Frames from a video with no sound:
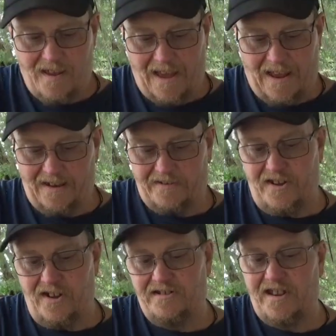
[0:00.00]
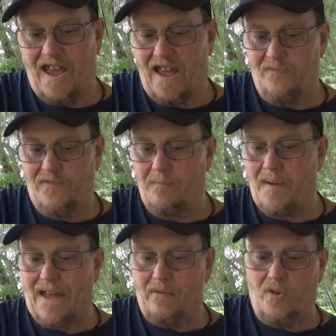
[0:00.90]
and it does have the
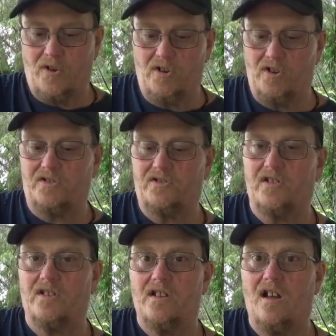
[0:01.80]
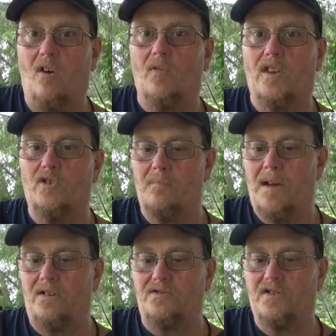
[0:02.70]
backward hooks on the loop
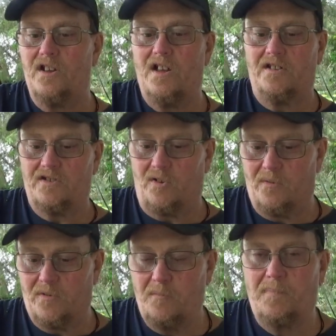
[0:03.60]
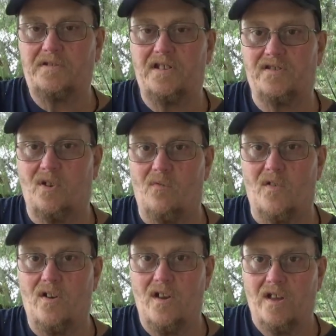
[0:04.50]
bells, so that when you put this
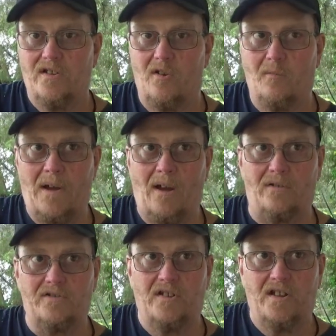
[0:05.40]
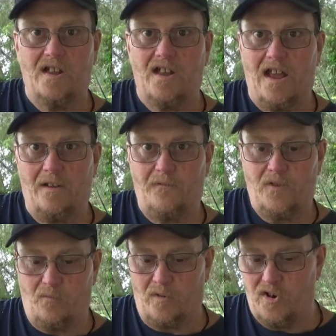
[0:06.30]
over your belt,
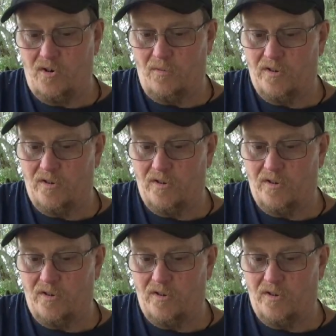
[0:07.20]
when you go to